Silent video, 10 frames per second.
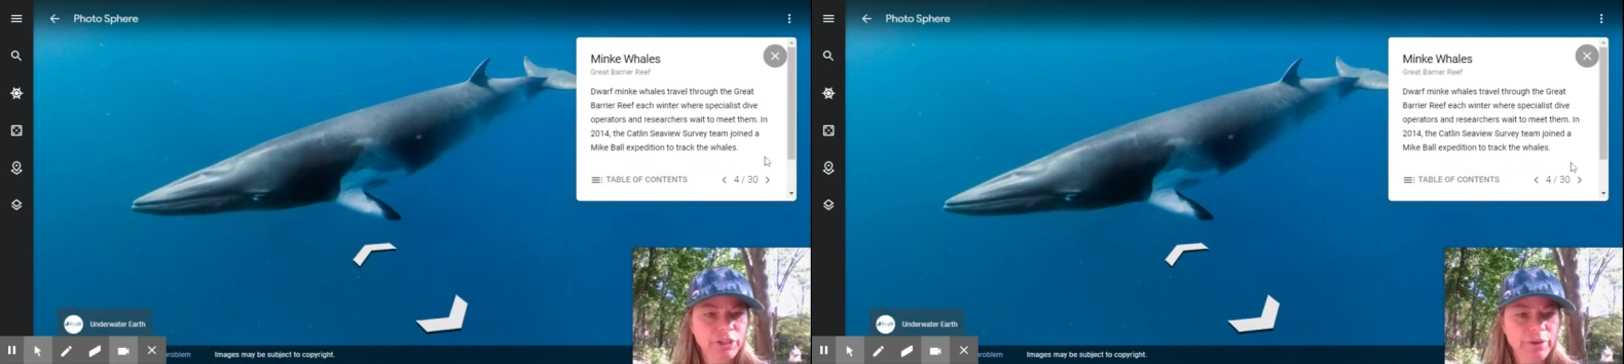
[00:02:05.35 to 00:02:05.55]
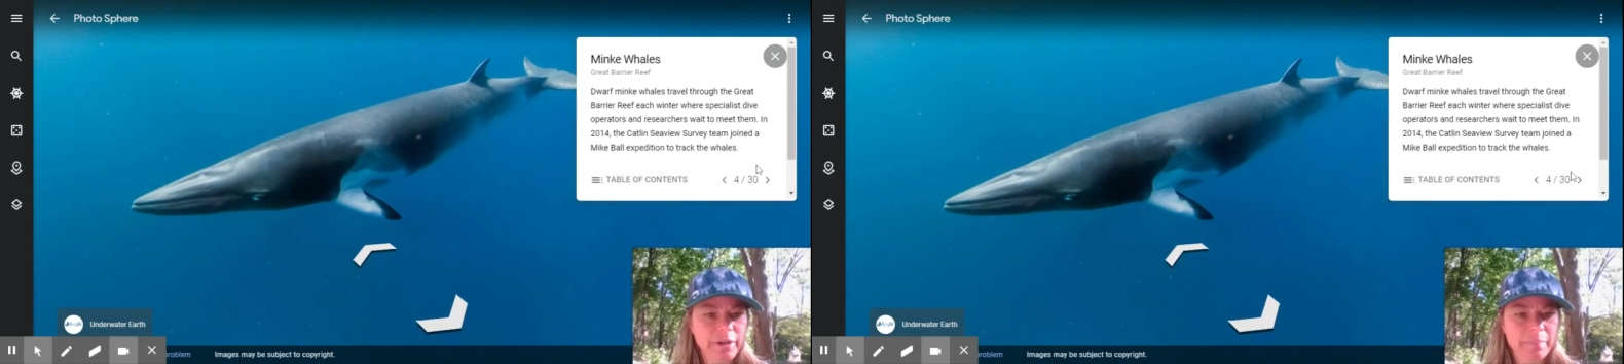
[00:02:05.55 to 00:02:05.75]
the
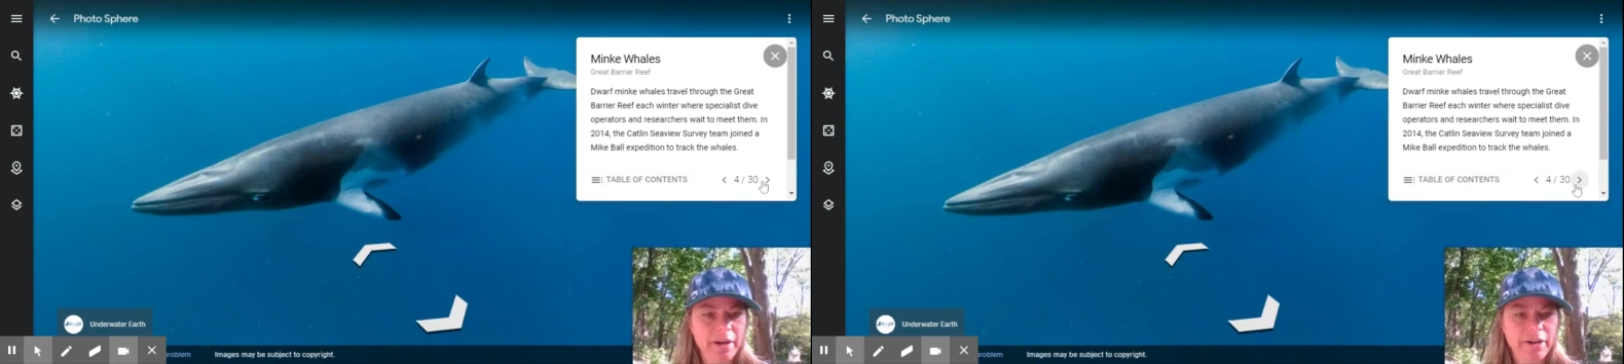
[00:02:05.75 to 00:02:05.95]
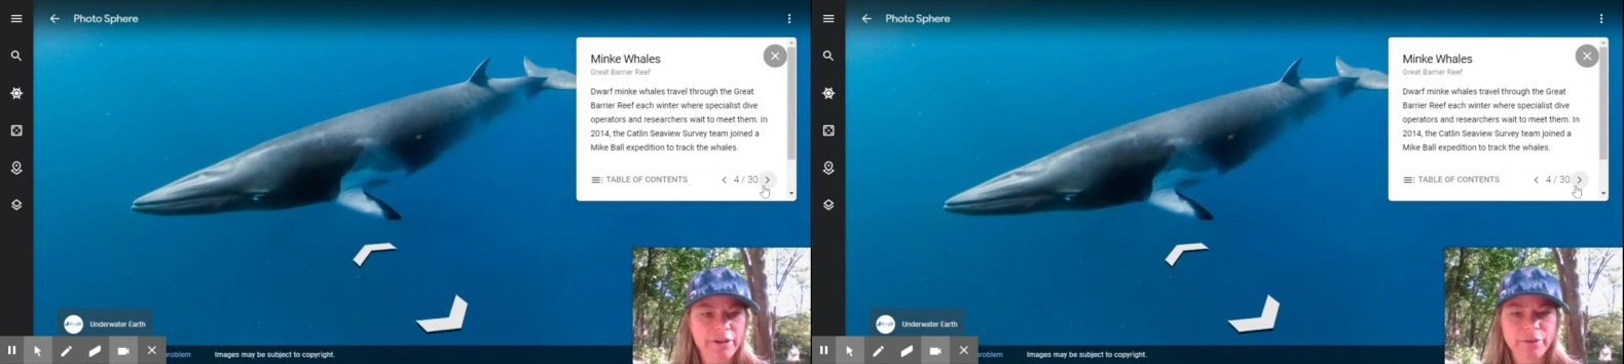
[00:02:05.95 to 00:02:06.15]
Great
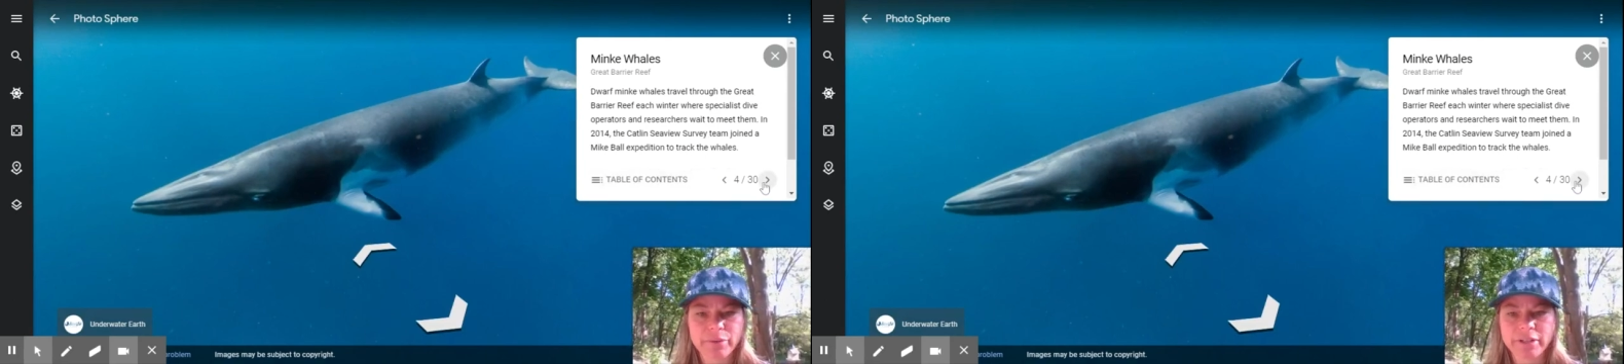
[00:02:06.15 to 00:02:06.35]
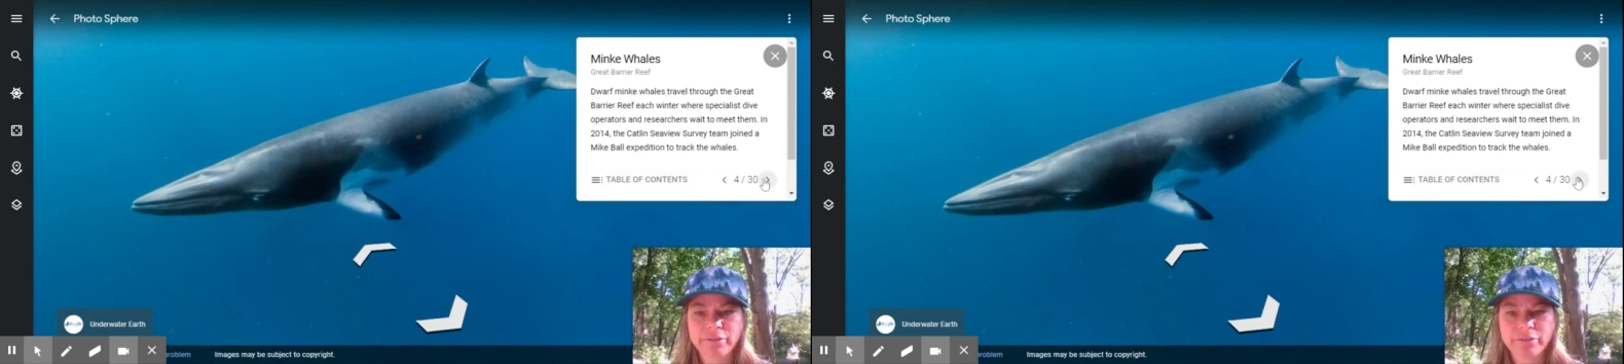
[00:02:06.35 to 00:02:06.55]
Barrier
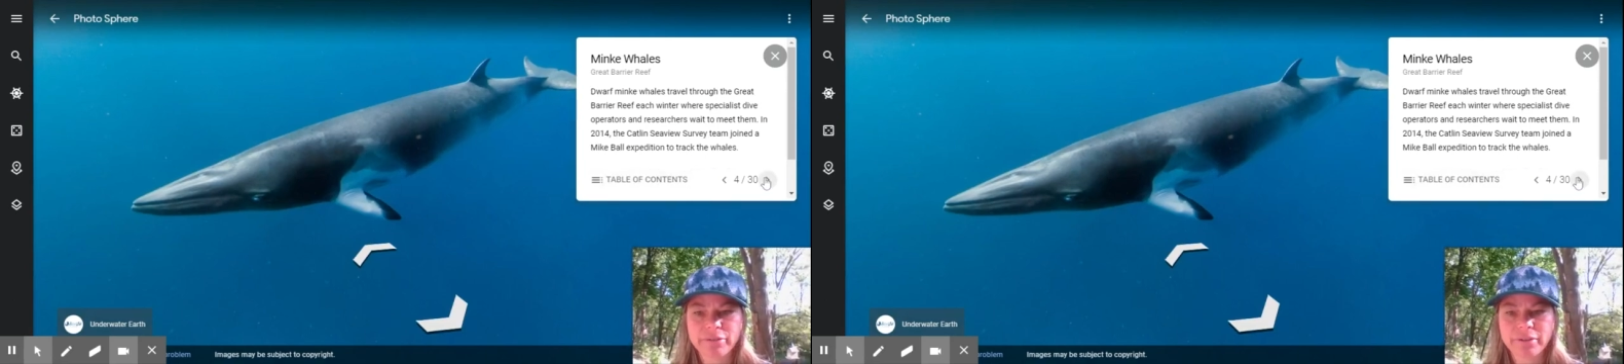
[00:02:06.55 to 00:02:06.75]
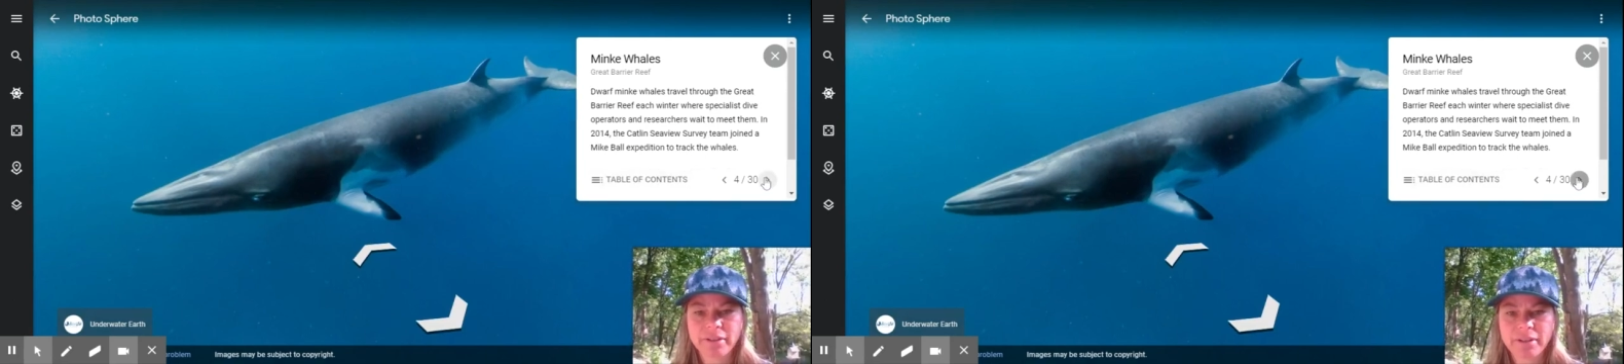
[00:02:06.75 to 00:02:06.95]
Reef.
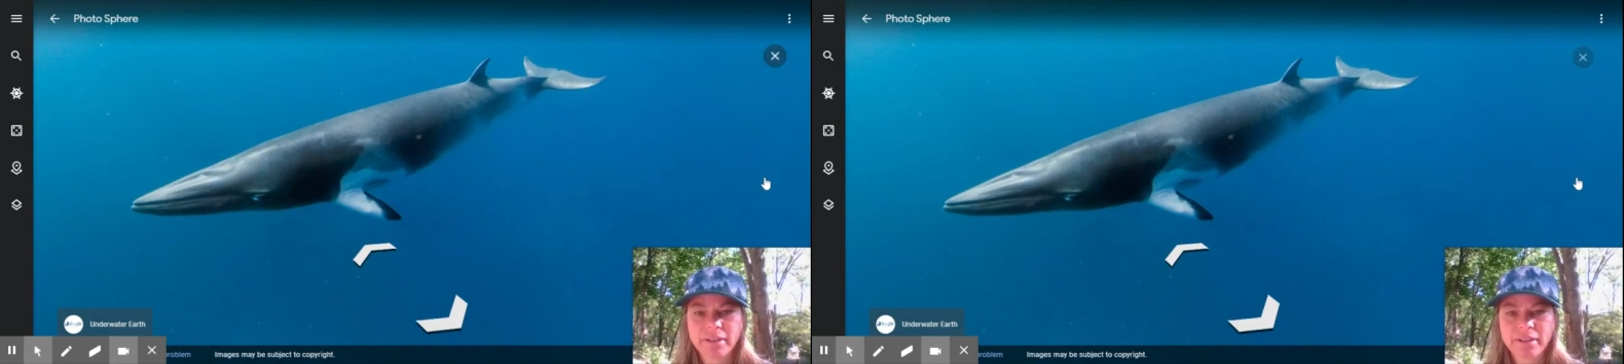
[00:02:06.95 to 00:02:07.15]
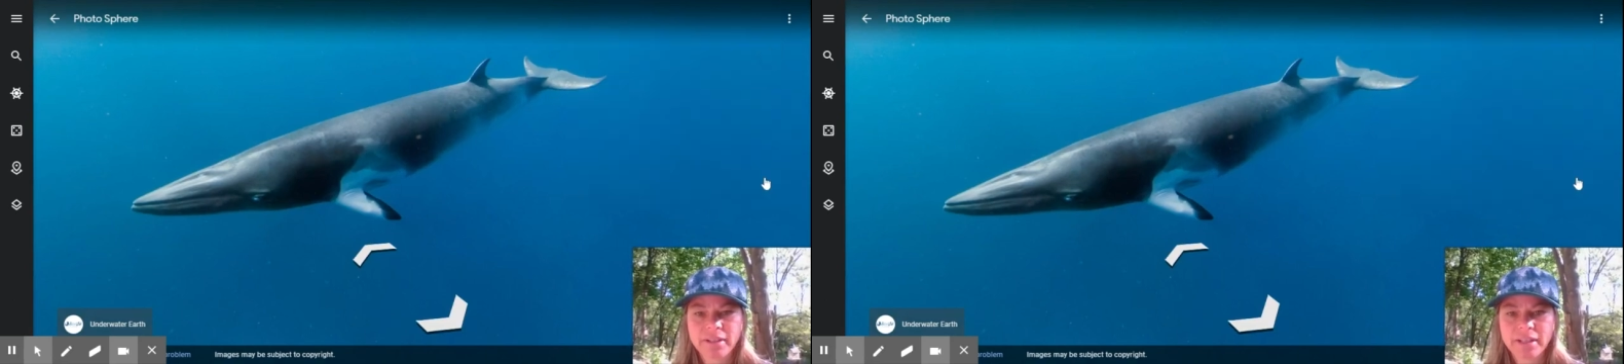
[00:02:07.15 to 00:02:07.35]

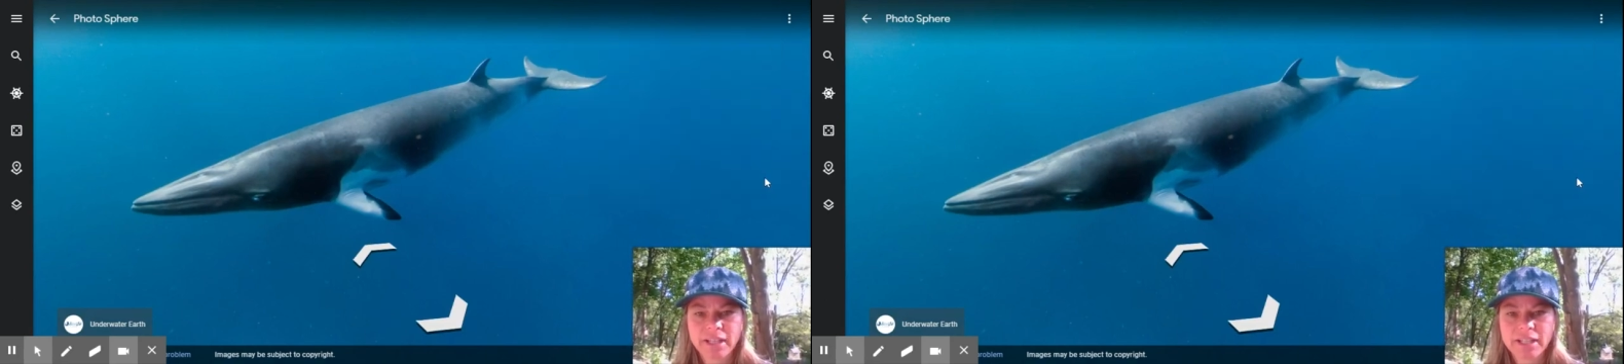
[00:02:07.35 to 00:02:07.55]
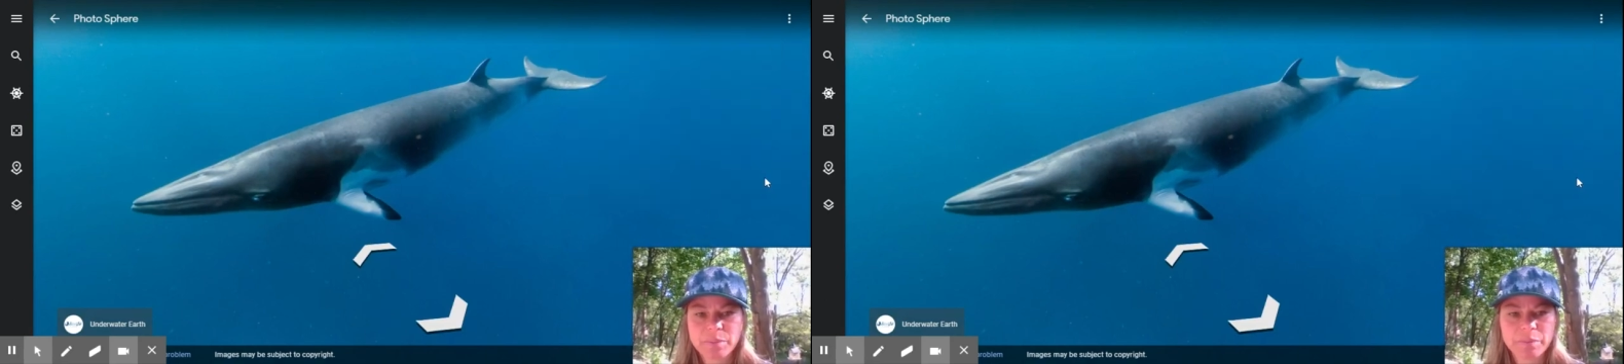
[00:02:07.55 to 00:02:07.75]

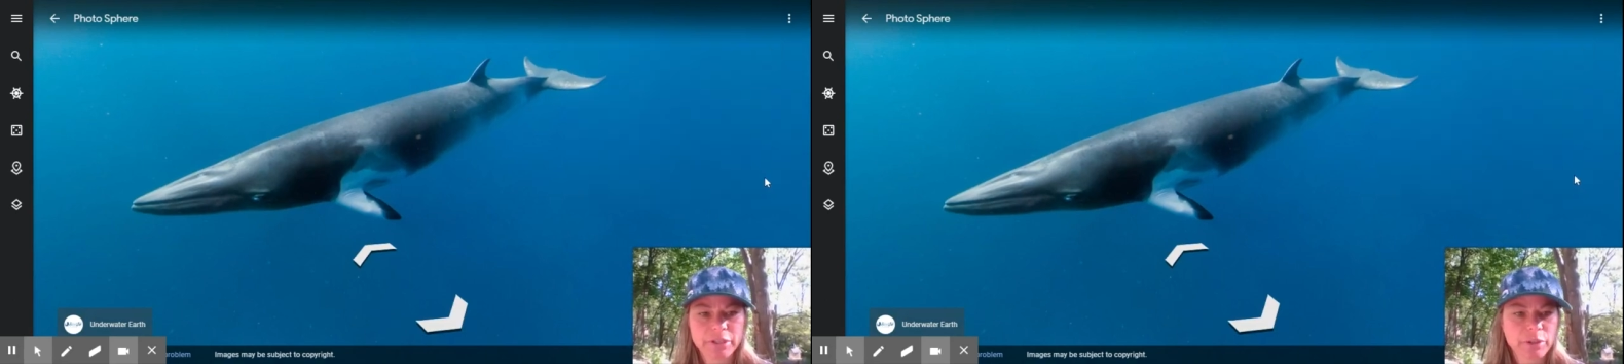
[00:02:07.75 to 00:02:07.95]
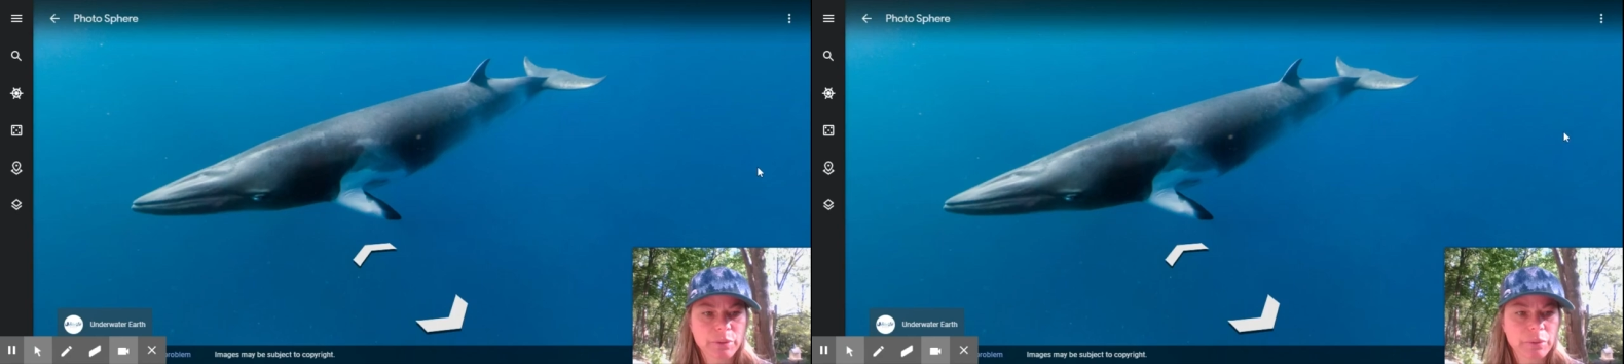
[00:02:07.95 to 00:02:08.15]
That's
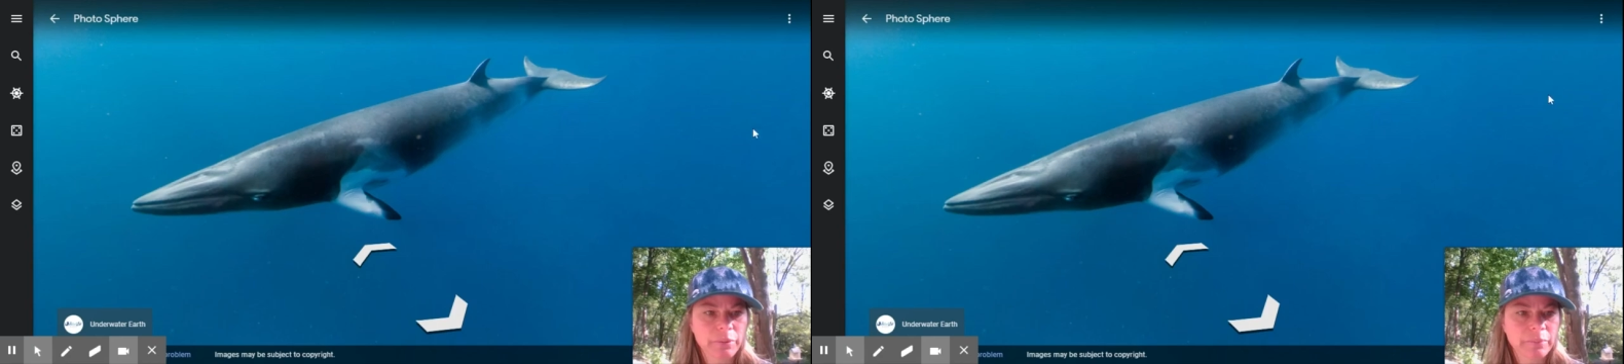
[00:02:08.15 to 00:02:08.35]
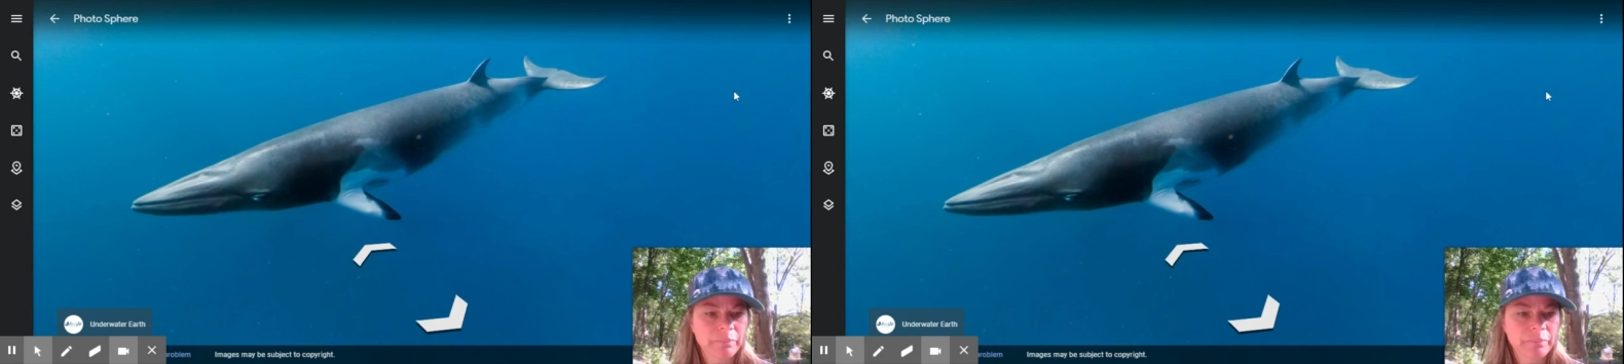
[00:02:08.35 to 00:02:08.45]
pretty cool.